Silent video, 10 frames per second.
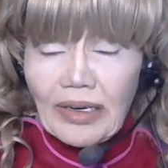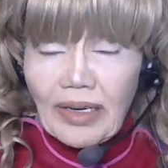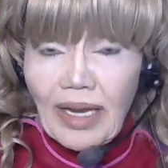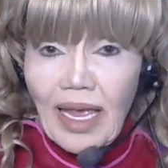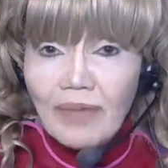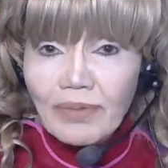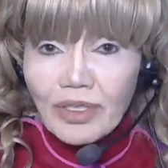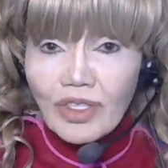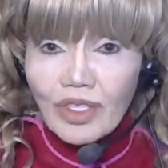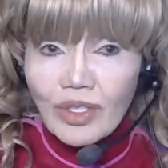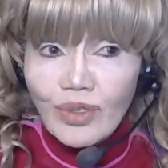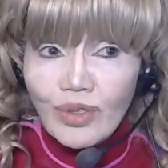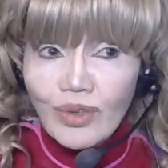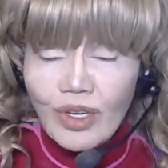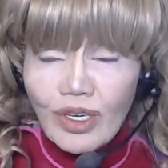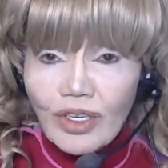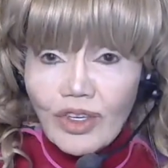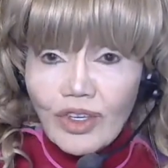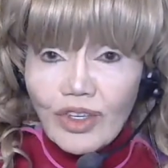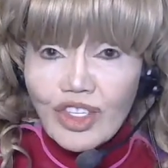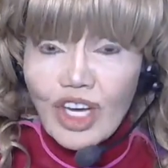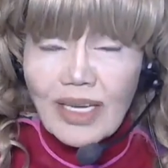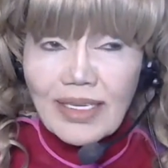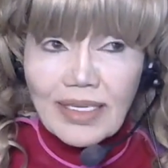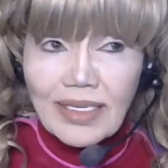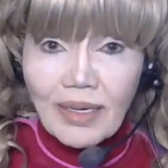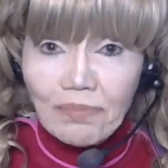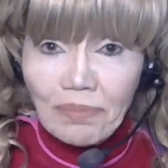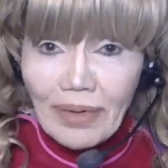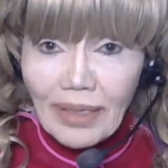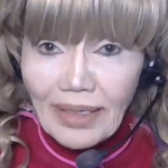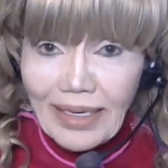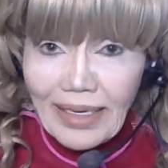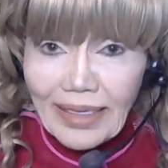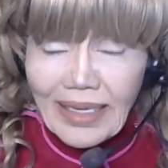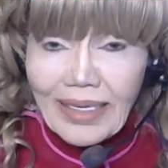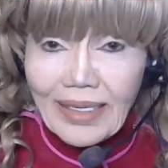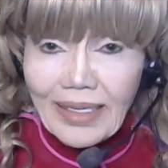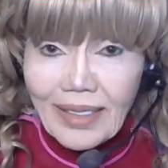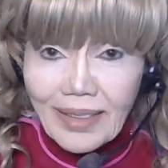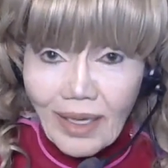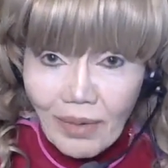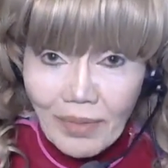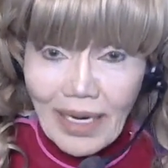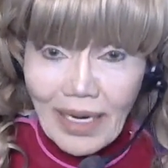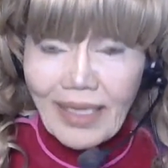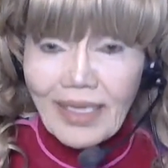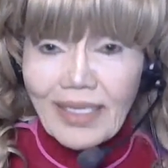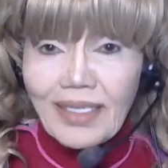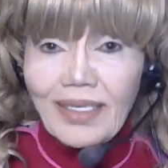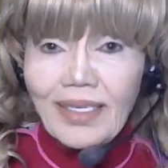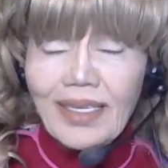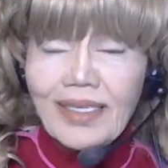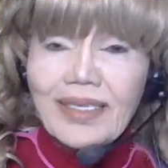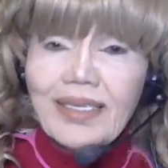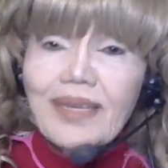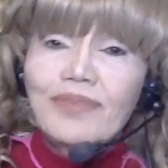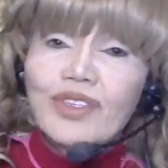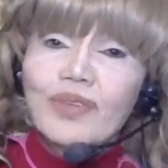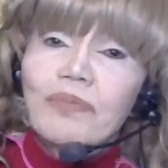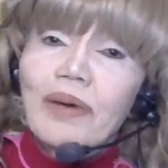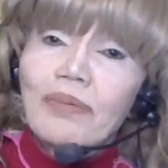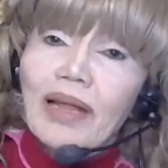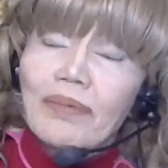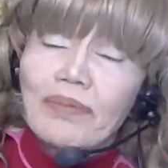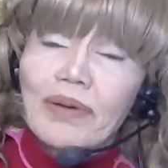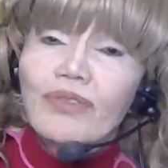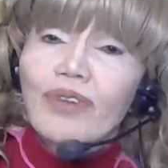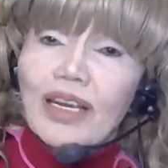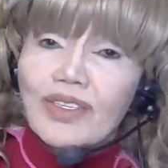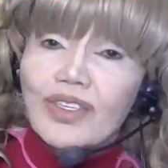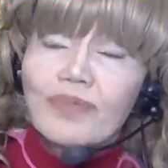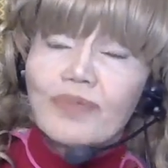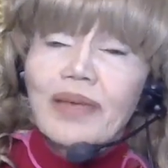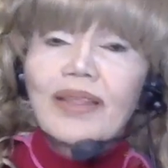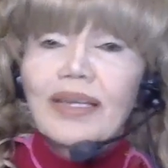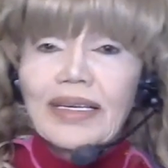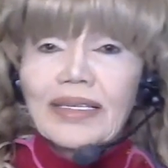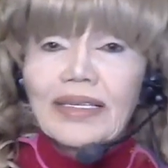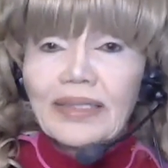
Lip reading: able to just completely dominate seems to bubble up and rise to be the leader.